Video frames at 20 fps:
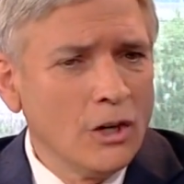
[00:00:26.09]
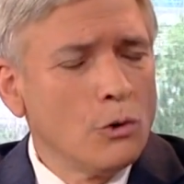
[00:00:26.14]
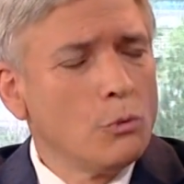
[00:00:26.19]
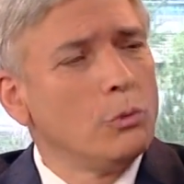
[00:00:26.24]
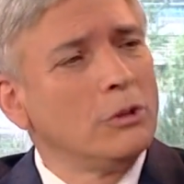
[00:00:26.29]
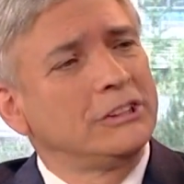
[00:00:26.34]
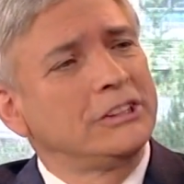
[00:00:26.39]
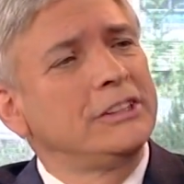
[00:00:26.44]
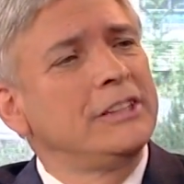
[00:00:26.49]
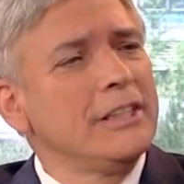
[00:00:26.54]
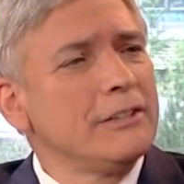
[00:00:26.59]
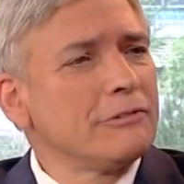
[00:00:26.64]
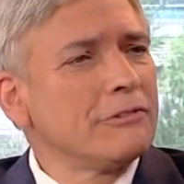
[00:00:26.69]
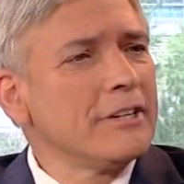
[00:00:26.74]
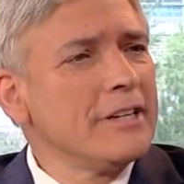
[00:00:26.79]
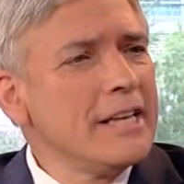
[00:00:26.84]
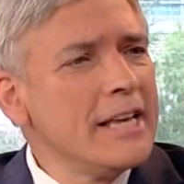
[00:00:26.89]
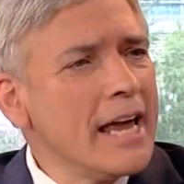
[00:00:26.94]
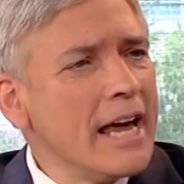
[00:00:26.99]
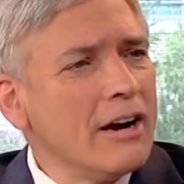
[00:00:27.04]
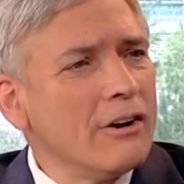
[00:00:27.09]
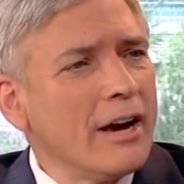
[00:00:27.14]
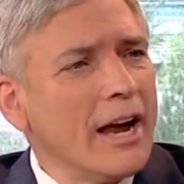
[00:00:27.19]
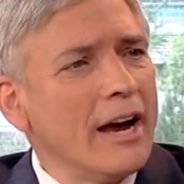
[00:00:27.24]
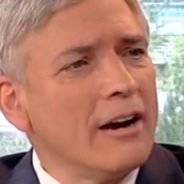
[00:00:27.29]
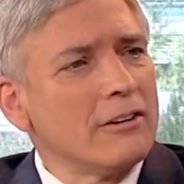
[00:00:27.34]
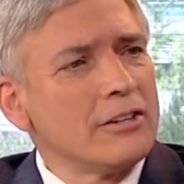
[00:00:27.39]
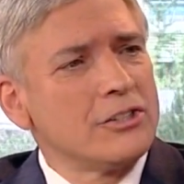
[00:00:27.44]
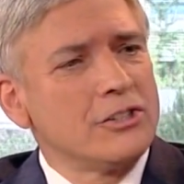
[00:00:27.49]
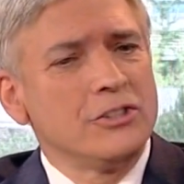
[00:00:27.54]
What's different now,
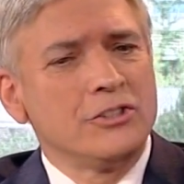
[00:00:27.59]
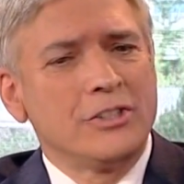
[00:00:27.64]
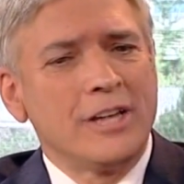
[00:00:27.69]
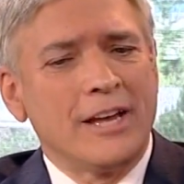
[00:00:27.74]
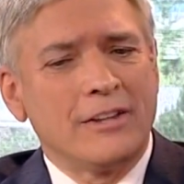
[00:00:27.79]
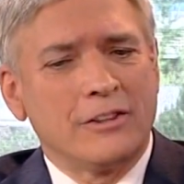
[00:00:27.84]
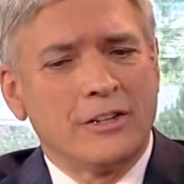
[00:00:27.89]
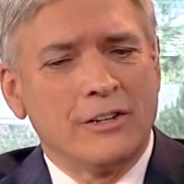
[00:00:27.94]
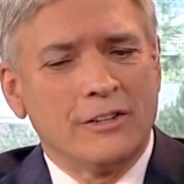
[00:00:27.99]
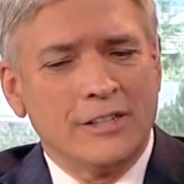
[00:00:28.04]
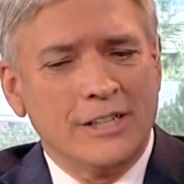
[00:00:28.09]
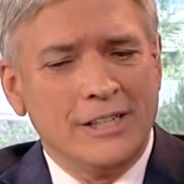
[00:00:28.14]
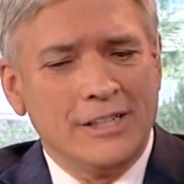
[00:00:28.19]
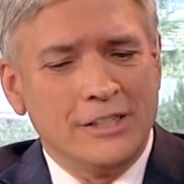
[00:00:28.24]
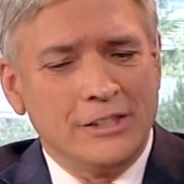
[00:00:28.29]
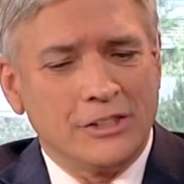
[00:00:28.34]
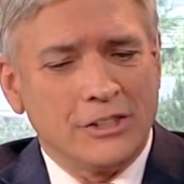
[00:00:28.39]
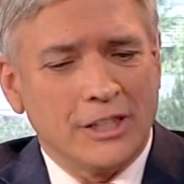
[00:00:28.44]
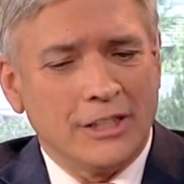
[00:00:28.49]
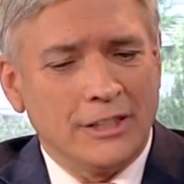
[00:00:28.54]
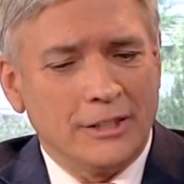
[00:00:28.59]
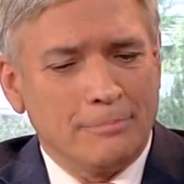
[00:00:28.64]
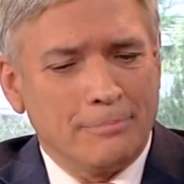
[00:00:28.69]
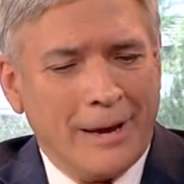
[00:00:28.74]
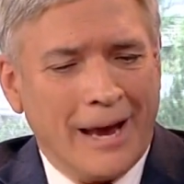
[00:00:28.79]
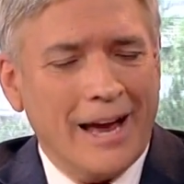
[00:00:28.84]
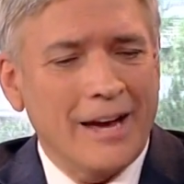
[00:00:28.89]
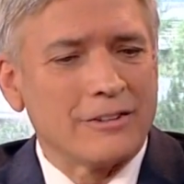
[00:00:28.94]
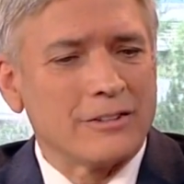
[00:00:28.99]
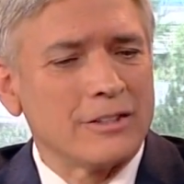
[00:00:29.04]
Harris, is that there is a
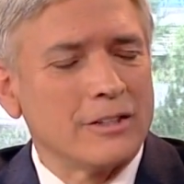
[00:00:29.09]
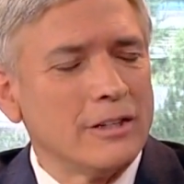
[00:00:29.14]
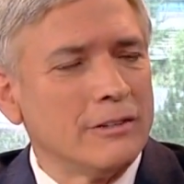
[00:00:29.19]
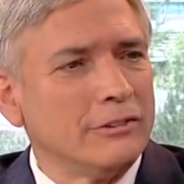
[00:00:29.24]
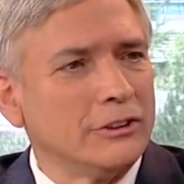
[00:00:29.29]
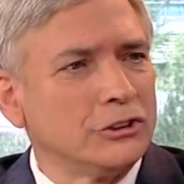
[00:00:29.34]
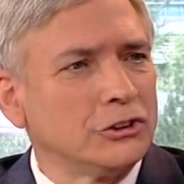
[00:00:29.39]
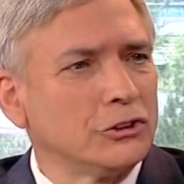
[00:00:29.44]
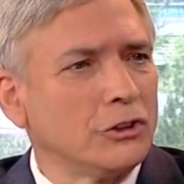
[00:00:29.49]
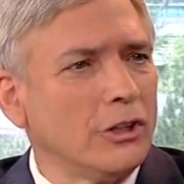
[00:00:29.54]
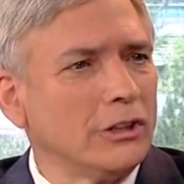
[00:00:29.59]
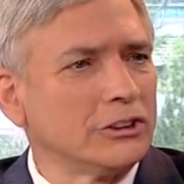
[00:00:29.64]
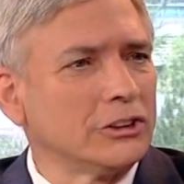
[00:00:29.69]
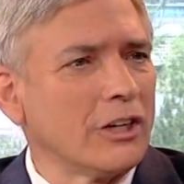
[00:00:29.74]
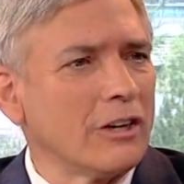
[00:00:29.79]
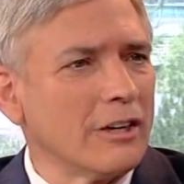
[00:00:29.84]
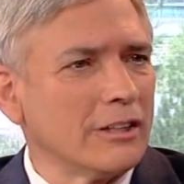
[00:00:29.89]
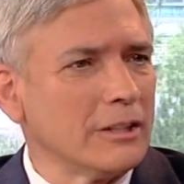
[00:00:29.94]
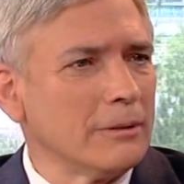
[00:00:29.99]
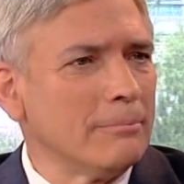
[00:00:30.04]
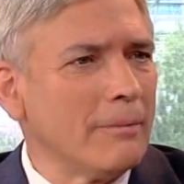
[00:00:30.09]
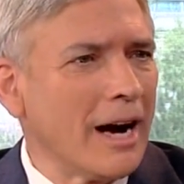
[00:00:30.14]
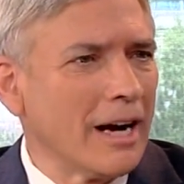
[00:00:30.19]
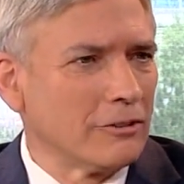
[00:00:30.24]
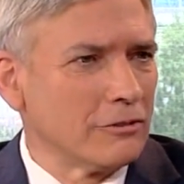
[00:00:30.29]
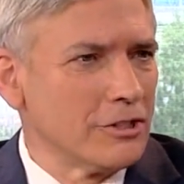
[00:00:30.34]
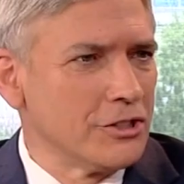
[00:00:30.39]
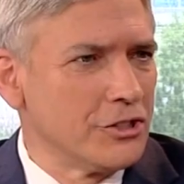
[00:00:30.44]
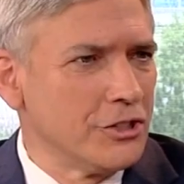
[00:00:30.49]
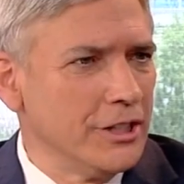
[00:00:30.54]
pattern of assaults on our
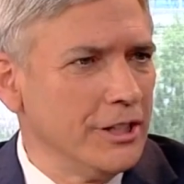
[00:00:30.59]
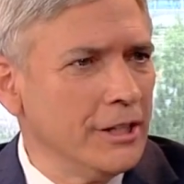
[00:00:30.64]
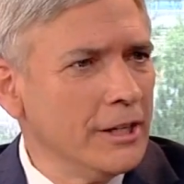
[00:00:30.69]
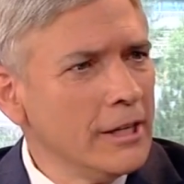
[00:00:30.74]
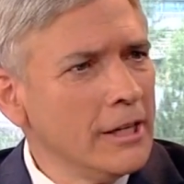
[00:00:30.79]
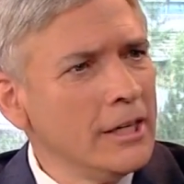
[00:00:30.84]
democracy.